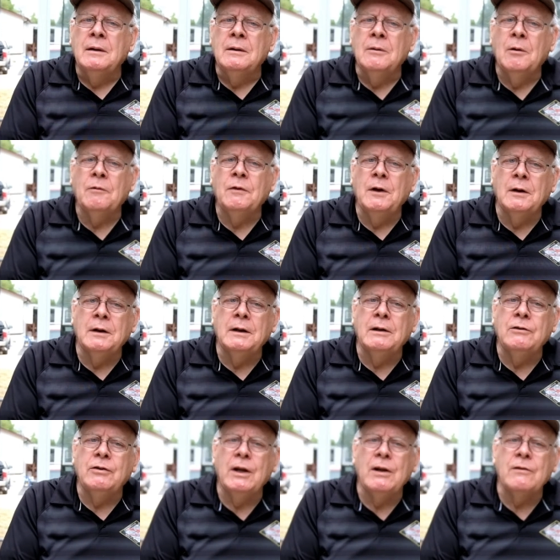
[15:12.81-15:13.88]
Hopefully I'll get a
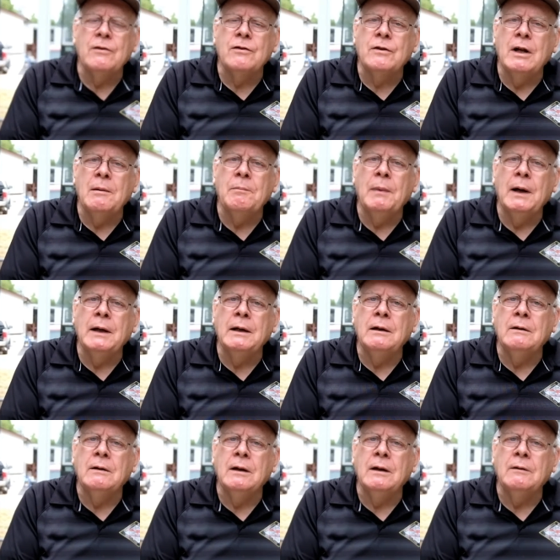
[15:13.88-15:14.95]
chance to stop by,
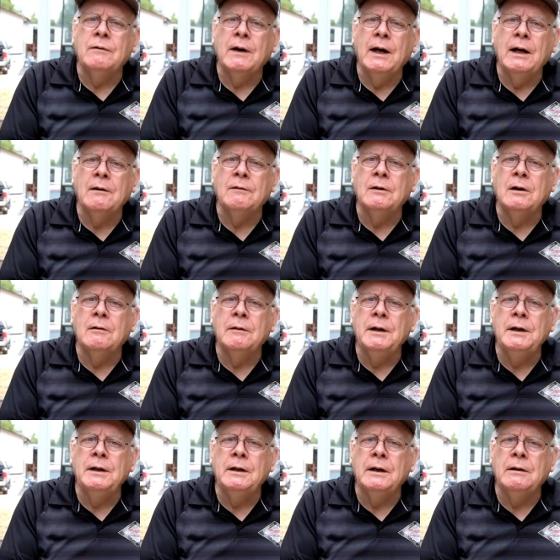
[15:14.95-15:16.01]
and if I haven't
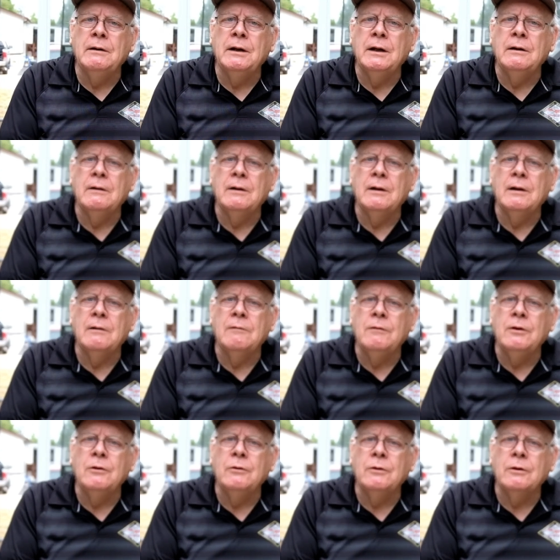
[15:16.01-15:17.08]
already, and
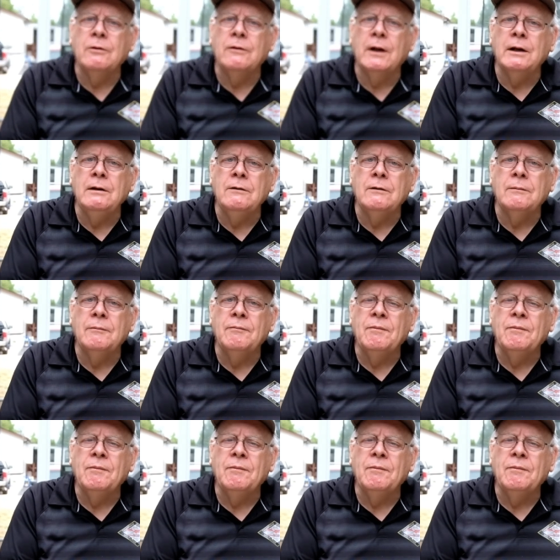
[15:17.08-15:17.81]
view your sites.